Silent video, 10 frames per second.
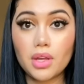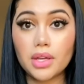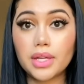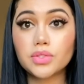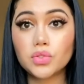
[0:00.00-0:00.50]

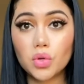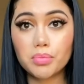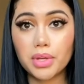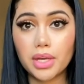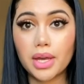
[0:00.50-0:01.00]
Get to know
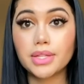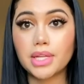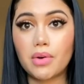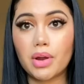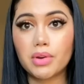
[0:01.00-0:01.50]
me and
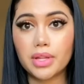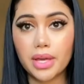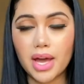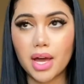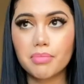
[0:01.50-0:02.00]
how I
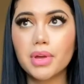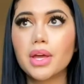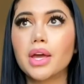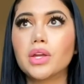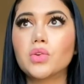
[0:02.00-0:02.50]
really am,
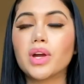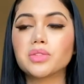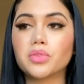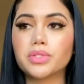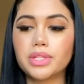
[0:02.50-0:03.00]
and you
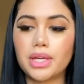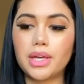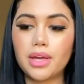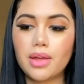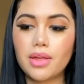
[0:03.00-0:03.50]
guys will
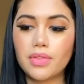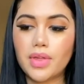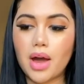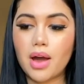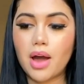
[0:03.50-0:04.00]
see
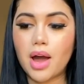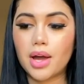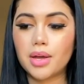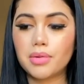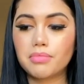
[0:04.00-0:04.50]
that
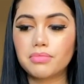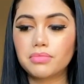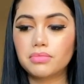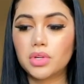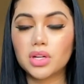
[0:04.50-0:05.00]
I'm
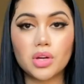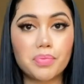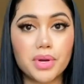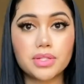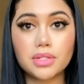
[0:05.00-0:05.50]
a good
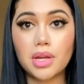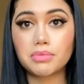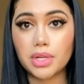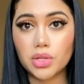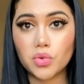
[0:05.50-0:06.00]
person,
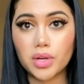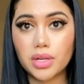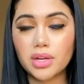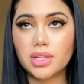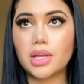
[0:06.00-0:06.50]
I'm
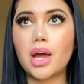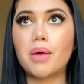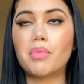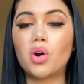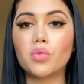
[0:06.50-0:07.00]
genuine, and
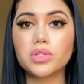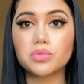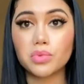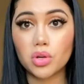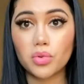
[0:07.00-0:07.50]
I'm
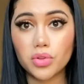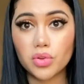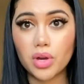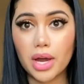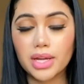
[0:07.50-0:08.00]
always real with
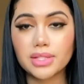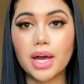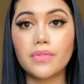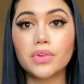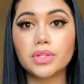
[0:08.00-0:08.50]
you guys. I
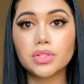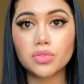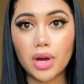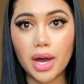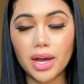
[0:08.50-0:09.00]
have nothing
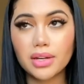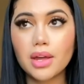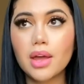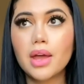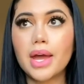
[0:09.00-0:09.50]
to hide.
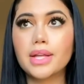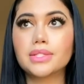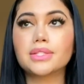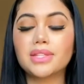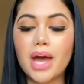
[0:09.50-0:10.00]

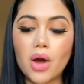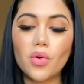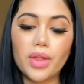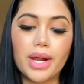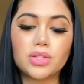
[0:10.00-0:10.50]
And now
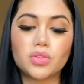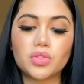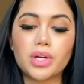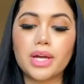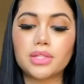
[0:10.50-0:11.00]
that I told
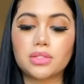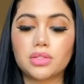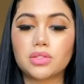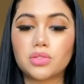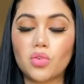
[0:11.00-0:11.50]
you guys
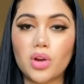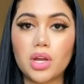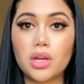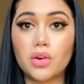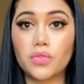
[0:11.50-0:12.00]
the
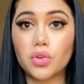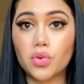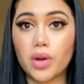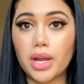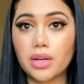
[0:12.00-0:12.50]
story of
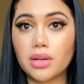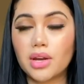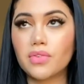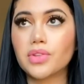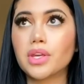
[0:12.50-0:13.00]
Ukraine and
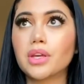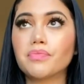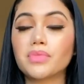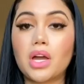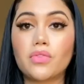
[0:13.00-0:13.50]
everything,
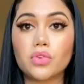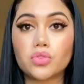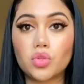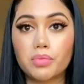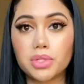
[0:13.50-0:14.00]
I feel
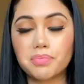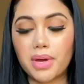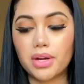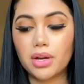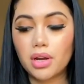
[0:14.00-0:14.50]
so much
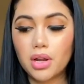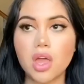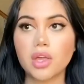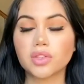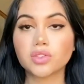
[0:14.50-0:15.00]
better.
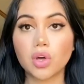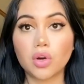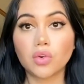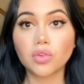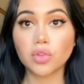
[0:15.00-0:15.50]

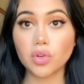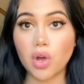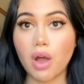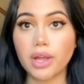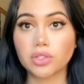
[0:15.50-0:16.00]
So, you know
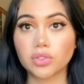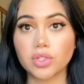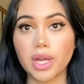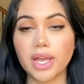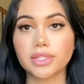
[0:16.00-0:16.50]
how I told you
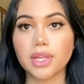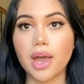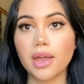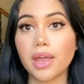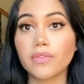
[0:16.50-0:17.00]
guys
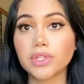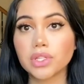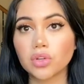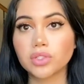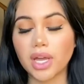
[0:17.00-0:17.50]
that every
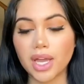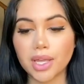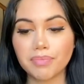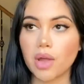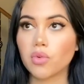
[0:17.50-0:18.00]
single
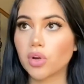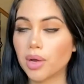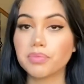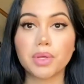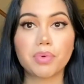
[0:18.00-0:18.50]
time I woke
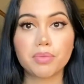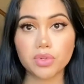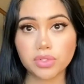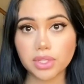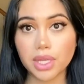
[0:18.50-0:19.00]
up, they put me
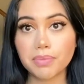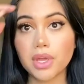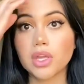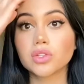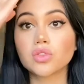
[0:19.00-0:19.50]
to sleep?
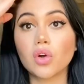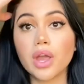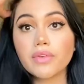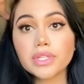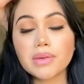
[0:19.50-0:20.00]
So
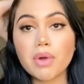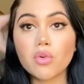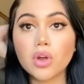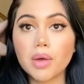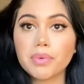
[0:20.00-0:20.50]
every time I
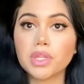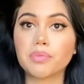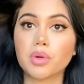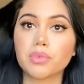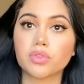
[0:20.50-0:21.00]
woke up and they
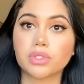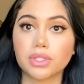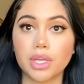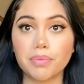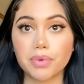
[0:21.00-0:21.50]
put me to
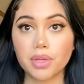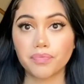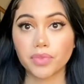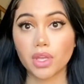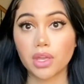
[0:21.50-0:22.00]
sleep,
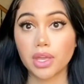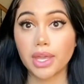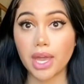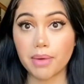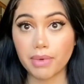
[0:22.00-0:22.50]

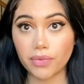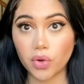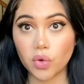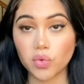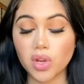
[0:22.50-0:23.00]
he had my
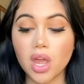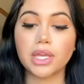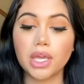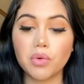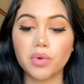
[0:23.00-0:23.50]
phone.
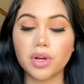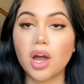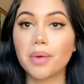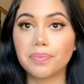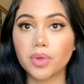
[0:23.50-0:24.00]
He would
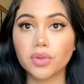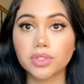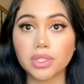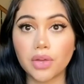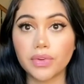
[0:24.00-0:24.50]
upload
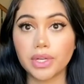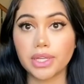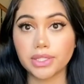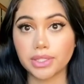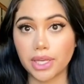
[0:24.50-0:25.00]
stuff in
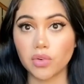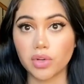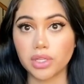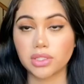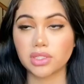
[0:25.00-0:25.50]
his
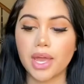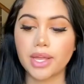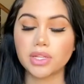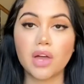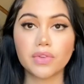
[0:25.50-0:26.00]
language,
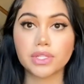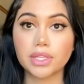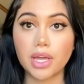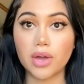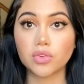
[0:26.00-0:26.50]
and obviously
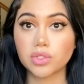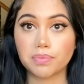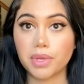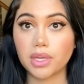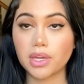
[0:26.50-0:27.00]
I don't
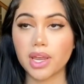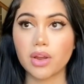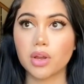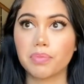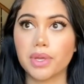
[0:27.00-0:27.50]
speak
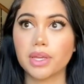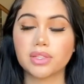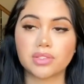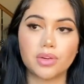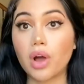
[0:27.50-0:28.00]
Arabic,
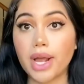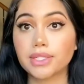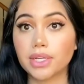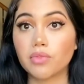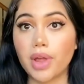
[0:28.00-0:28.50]
so I
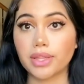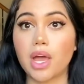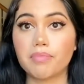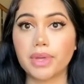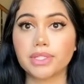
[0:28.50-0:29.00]
didn't write
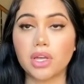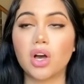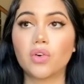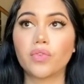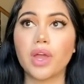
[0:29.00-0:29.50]
that
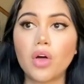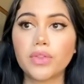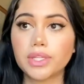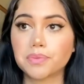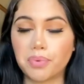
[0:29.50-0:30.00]
myself. All
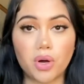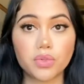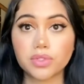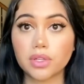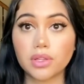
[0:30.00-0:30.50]
these
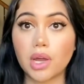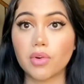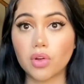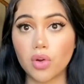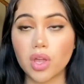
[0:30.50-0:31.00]
posts that
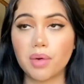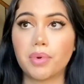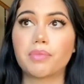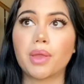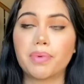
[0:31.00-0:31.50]
were going up
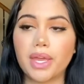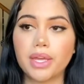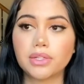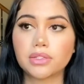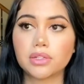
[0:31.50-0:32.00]
on my
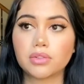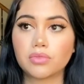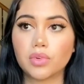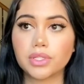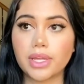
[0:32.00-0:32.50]
page
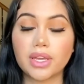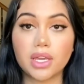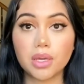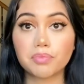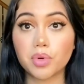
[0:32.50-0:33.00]
was like
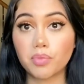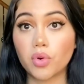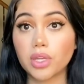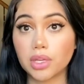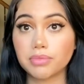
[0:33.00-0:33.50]
him
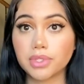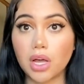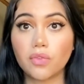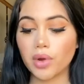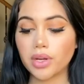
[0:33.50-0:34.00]
promoting
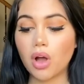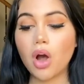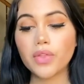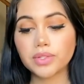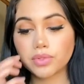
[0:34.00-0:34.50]
himself. When
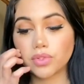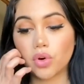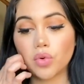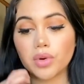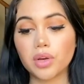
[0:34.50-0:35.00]
all this was
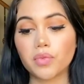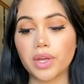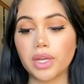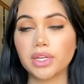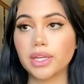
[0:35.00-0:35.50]
over,
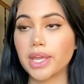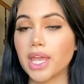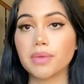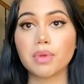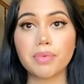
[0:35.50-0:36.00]
when he
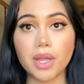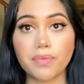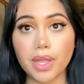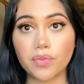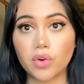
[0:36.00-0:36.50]
gave me back
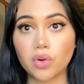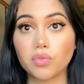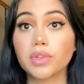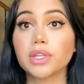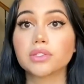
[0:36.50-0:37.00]
my phone,
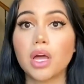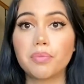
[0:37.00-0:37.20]
when they stopped